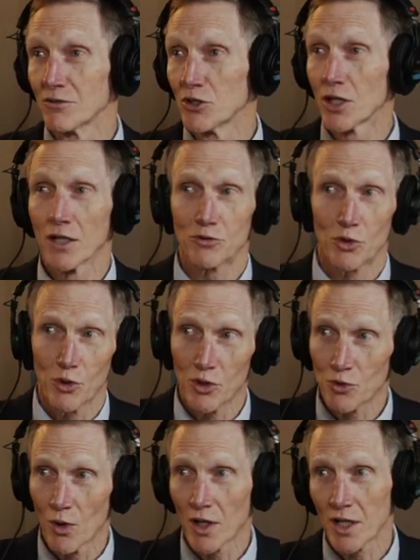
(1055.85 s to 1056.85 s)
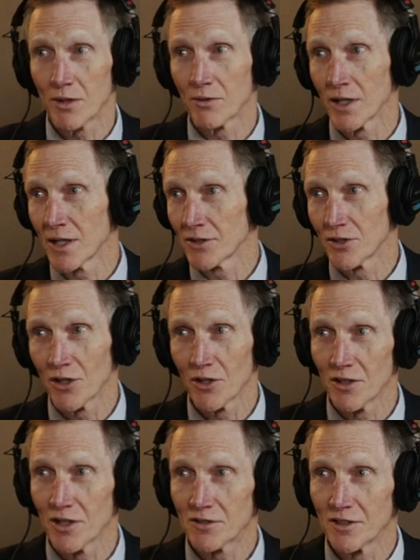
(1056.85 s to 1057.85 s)
You got tourists walking around and all
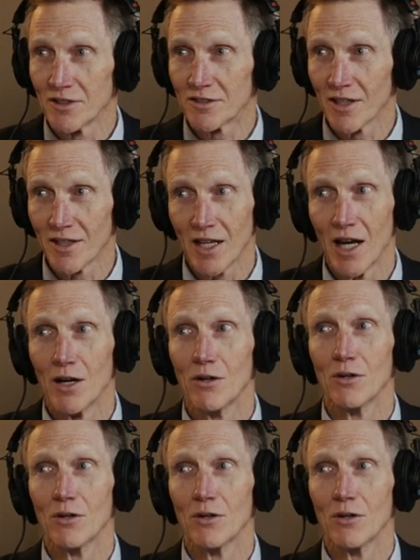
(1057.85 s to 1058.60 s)
this, and it's like,